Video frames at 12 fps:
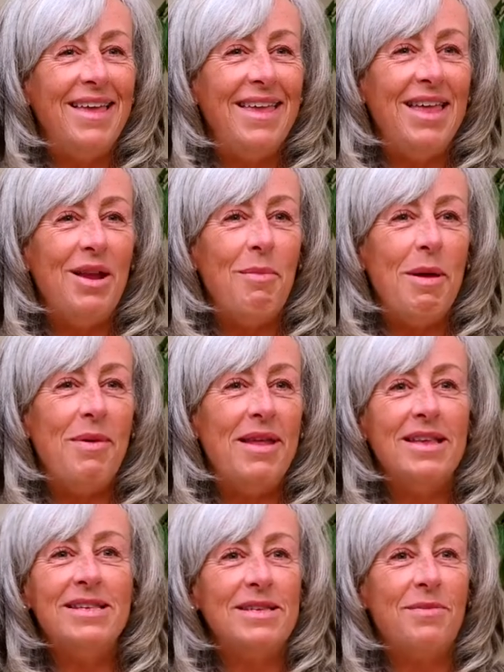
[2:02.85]
You know, maybe it
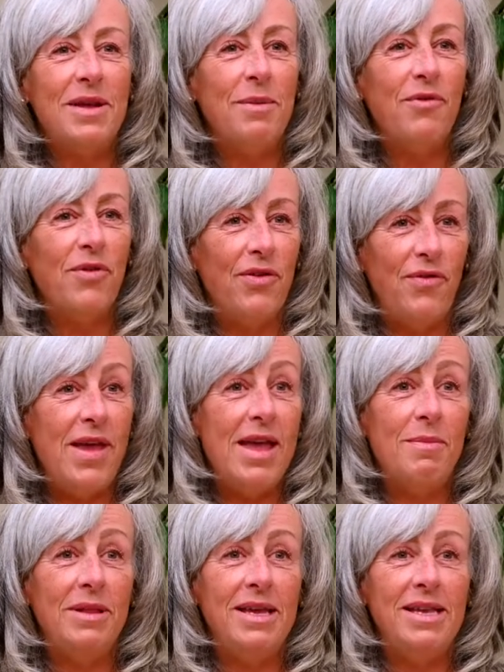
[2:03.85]
is sometimes for the
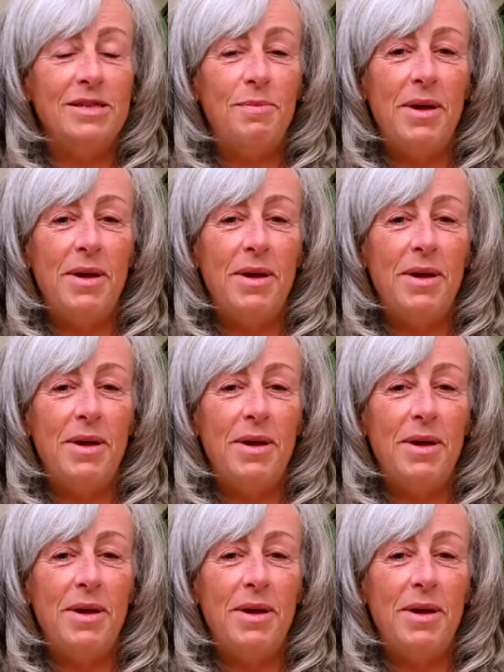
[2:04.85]
families,